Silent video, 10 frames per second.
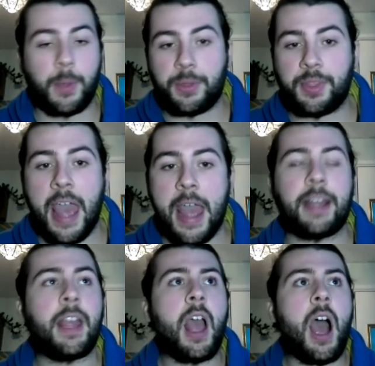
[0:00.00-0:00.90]
But
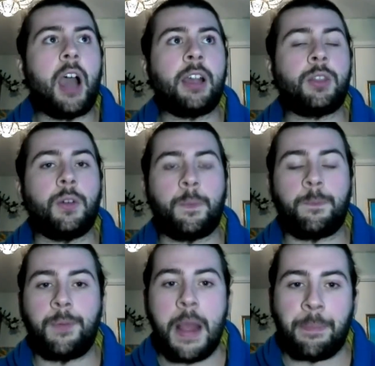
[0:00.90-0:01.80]
then I thought,
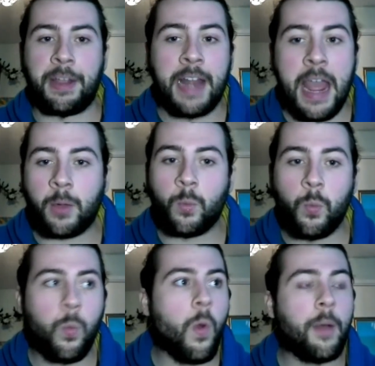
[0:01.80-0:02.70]
flipping heck,
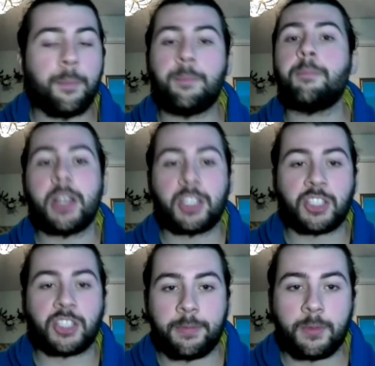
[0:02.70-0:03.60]
what must have